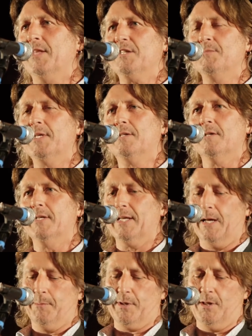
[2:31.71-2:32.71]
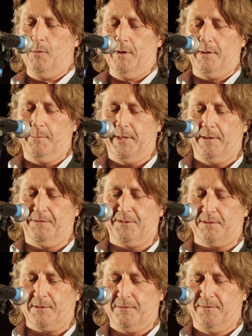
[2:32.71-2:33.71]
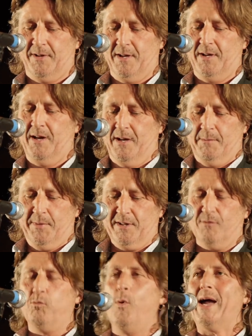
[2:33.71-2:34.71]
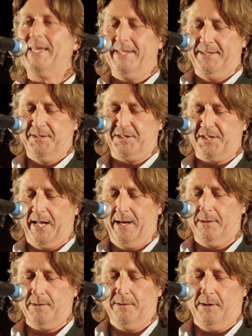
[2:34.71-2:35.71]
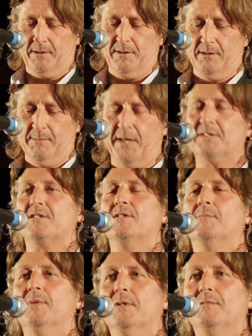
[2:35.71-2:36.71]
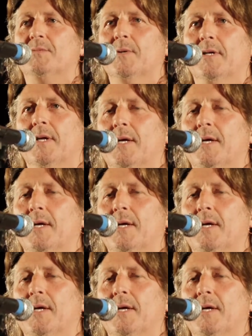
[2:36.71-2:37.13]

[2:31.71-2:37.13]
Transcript: That's me turning up. But you want a bit of sort of bit of weight in the sound, not too much that it booms, but